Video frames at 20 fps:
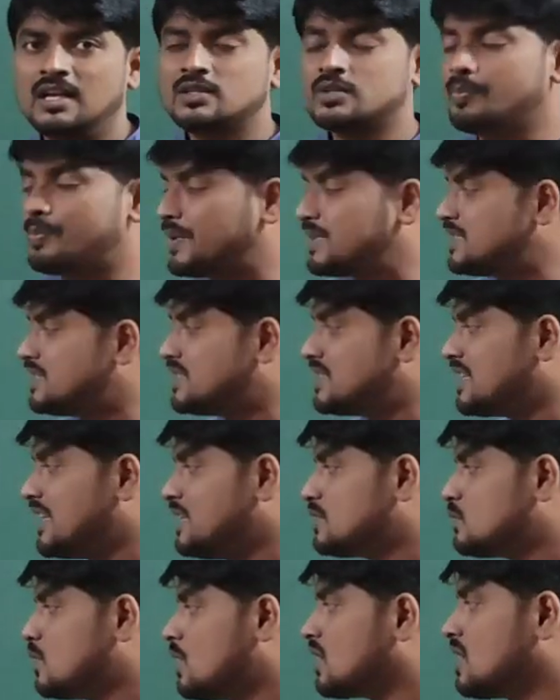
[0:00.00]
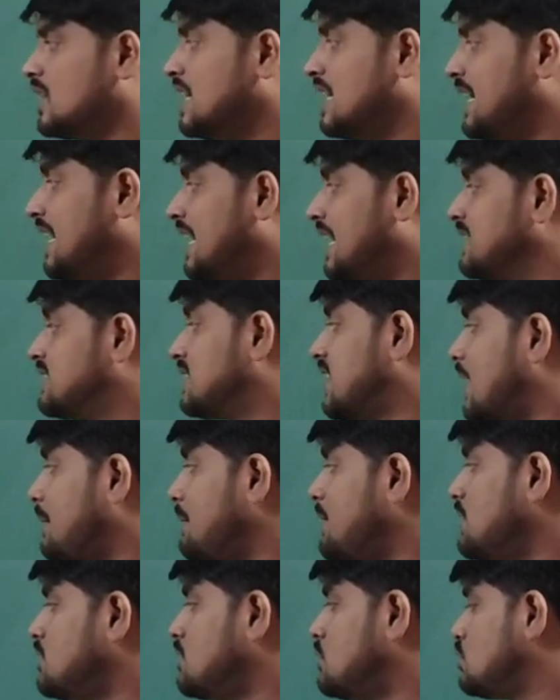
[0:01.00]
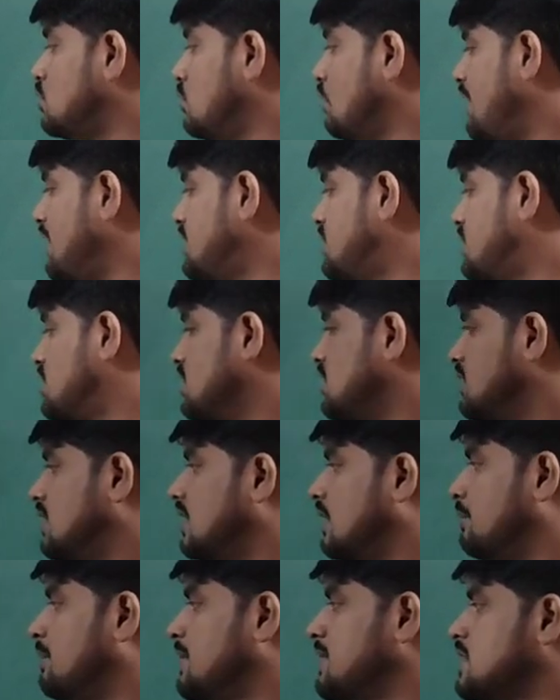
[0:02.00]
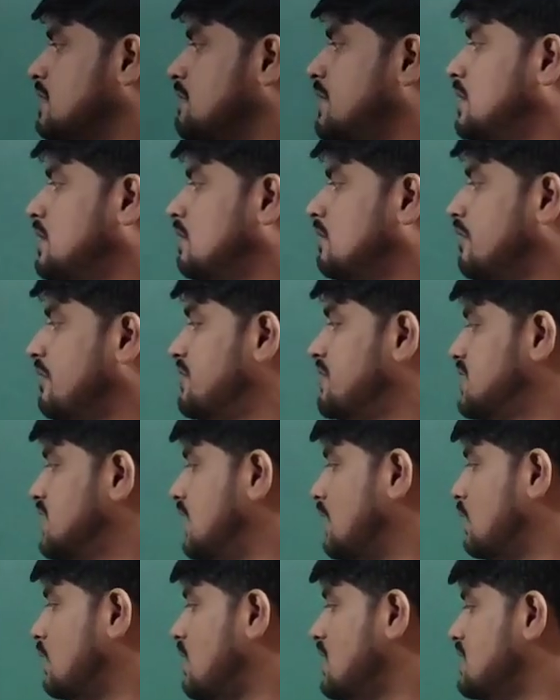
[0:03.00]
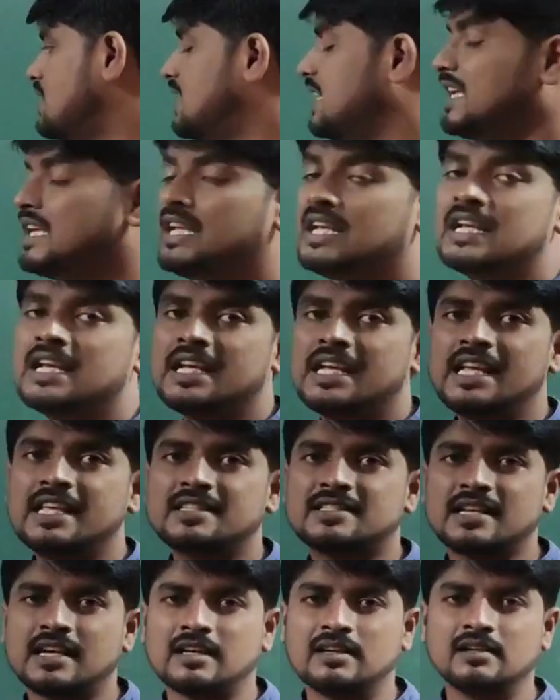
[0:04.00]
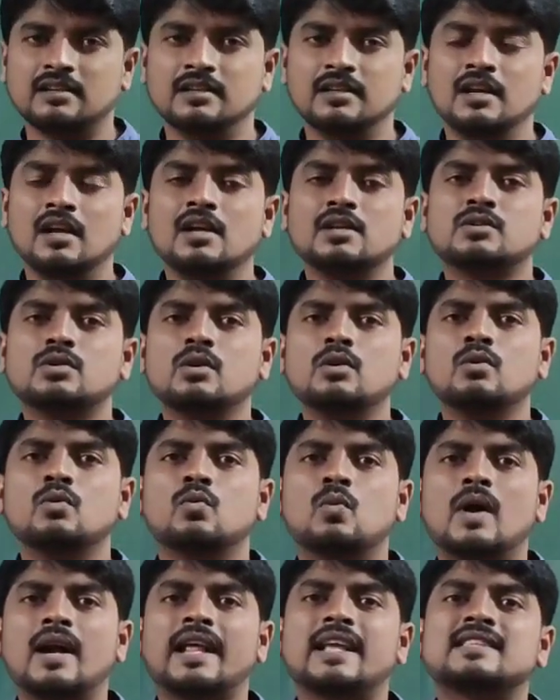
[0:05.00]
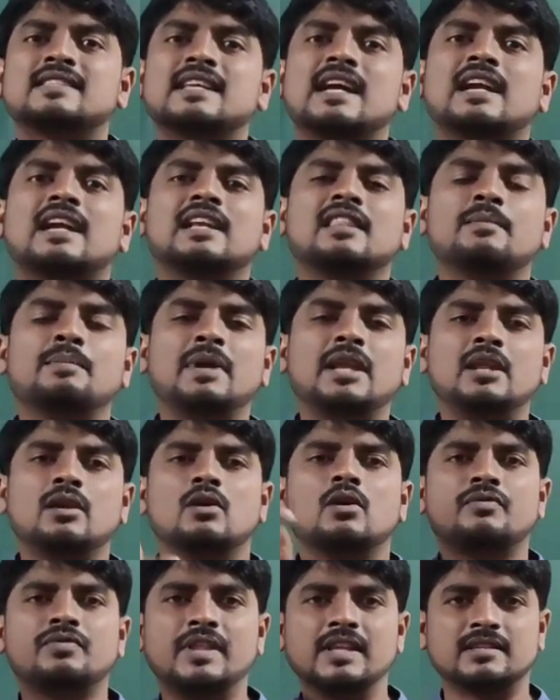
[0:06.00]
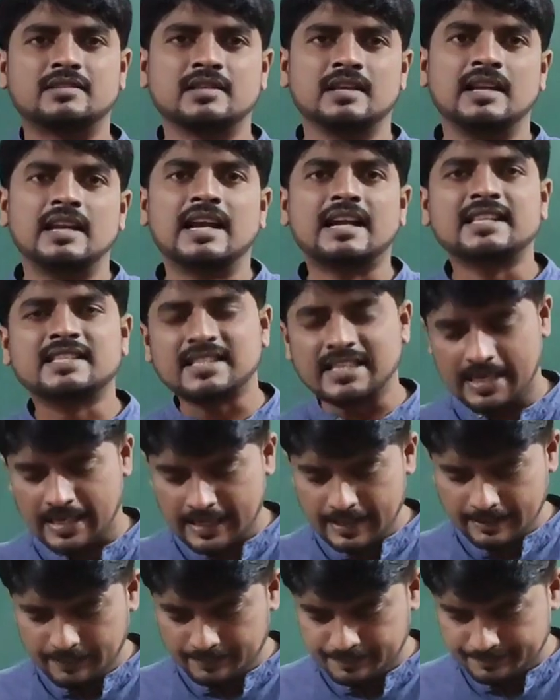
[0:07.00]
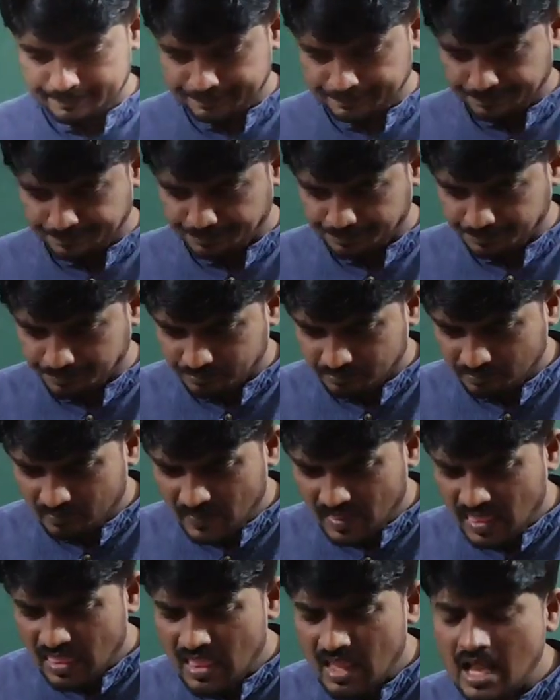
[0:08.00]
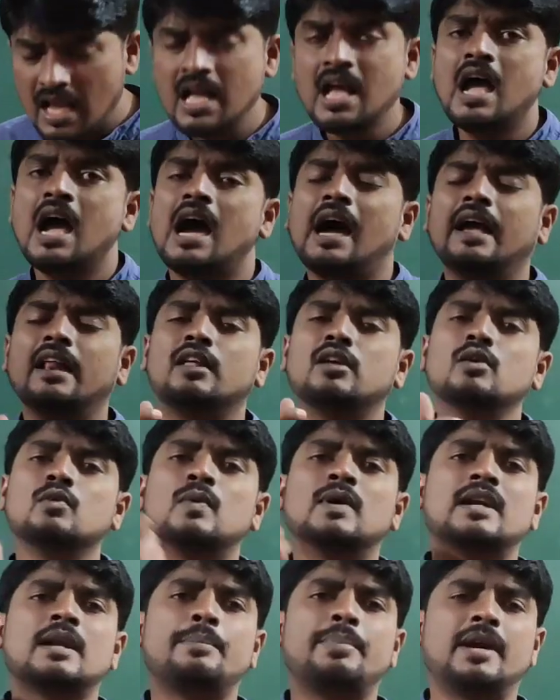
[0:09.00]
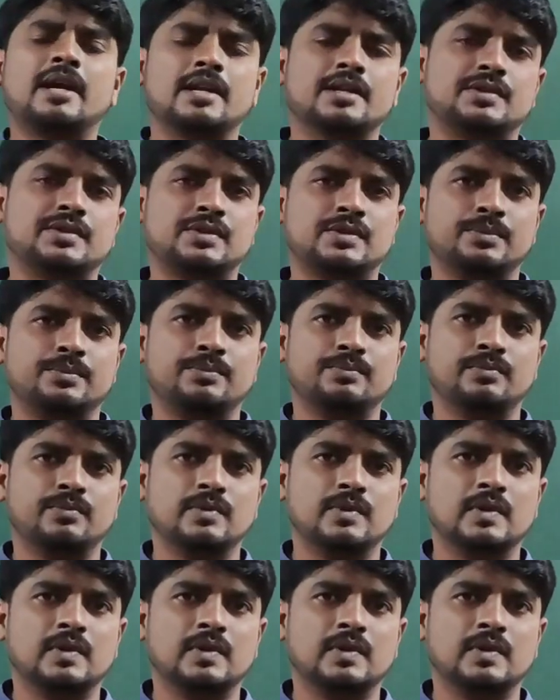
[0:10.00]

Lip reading: So precision is what? It is a limit to which the measurement of physical quantity is done. So what exactly the meaning of this? Let us say I'll give one apparatus.